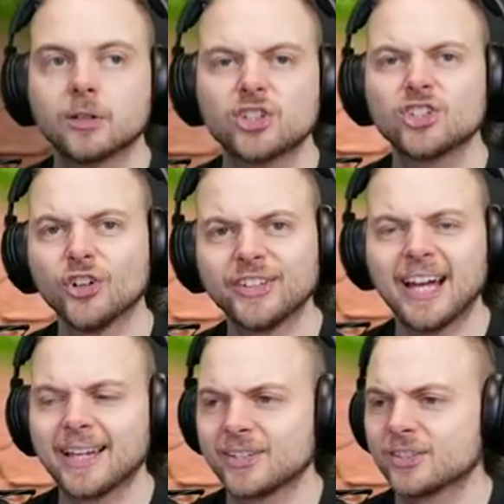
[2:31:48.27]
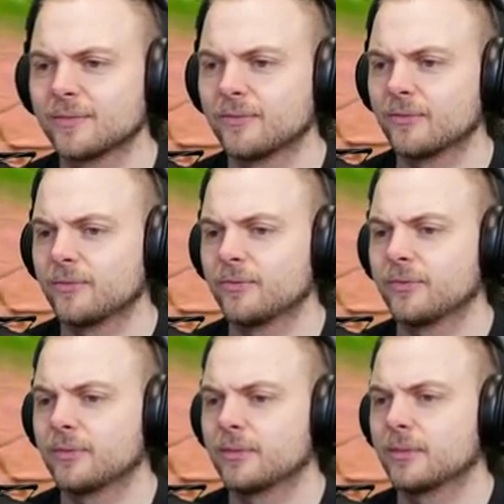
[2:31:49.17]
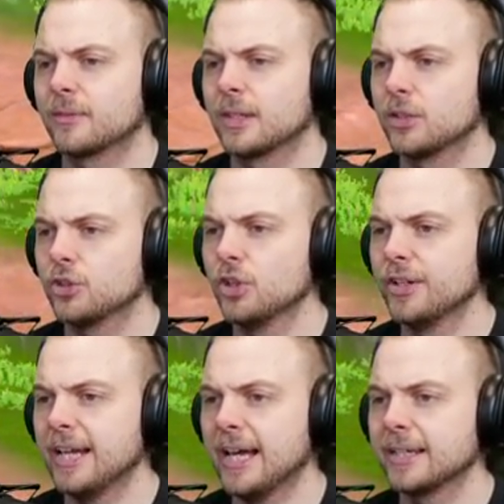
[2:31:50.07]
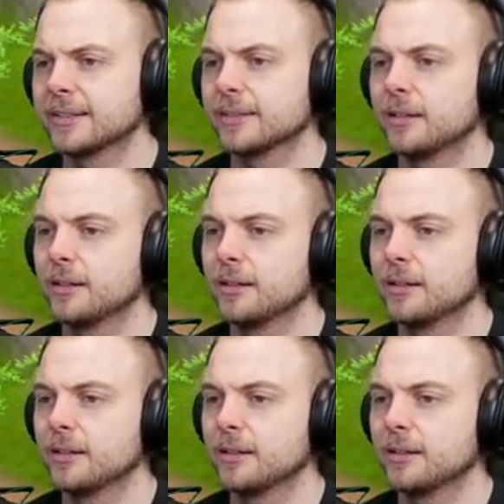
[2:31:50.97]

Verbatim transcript: So nice. So nice.